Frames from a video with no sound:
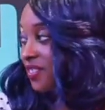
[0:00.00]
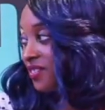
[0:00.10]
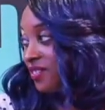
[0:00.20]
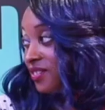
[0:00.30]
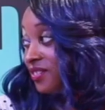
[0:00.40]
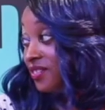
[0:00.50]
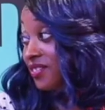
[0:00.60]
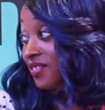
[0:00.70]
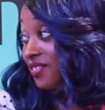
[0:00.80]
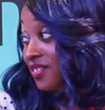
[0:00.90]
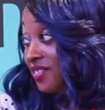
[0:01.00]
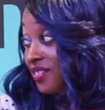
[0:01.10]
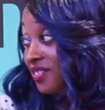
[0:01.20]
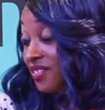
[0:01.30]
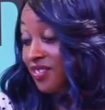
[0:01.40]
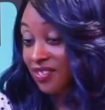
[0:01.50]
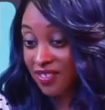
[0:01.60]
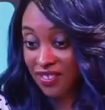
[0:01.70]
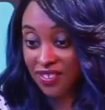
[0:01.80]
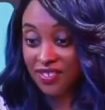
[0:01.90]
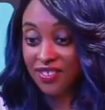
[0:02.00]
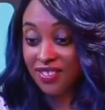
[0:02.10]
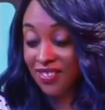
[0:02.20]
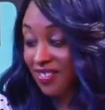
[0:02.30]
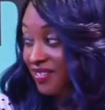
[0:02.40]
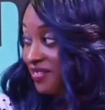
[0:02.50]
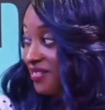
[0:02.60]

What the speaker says: [no speech]